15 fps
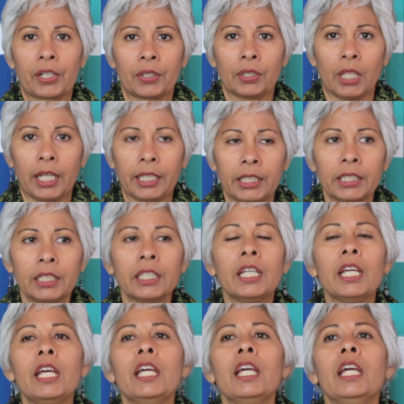Carolina
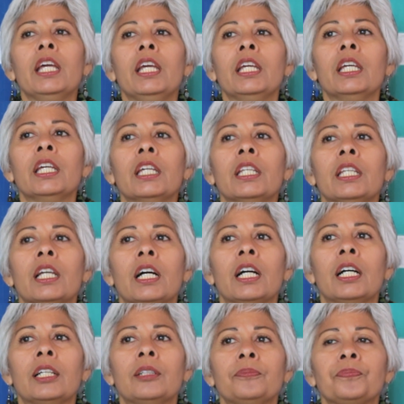in
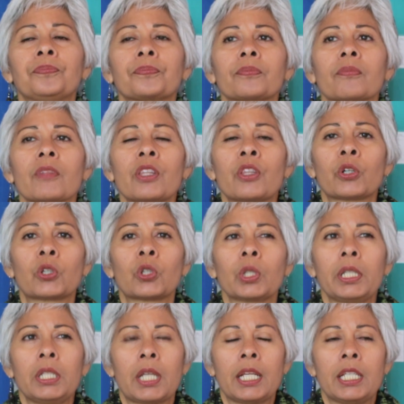the
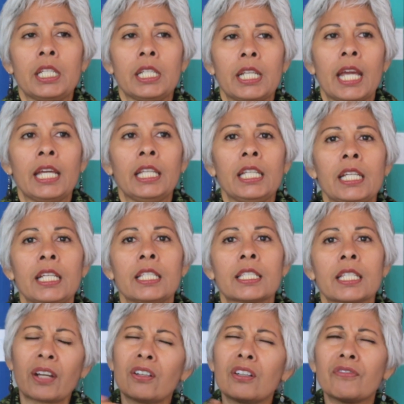early 1980s.
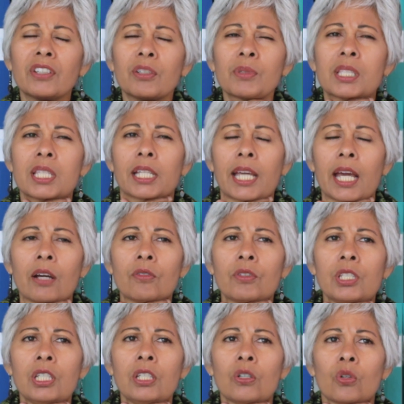I don't know if it was the
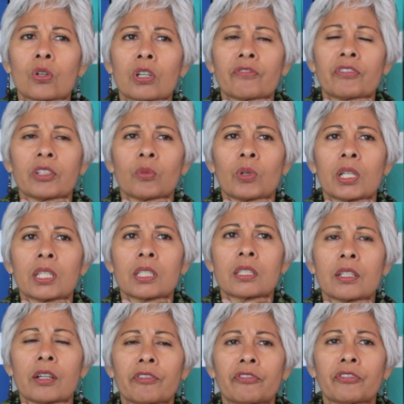county or if it
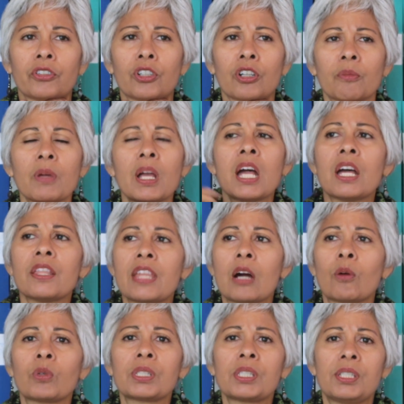was a firm
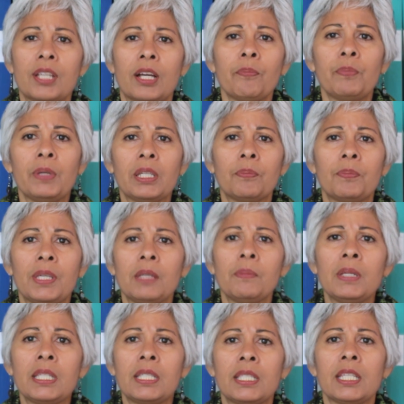that was dumping
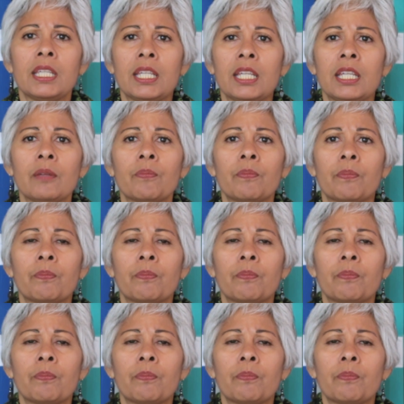PVC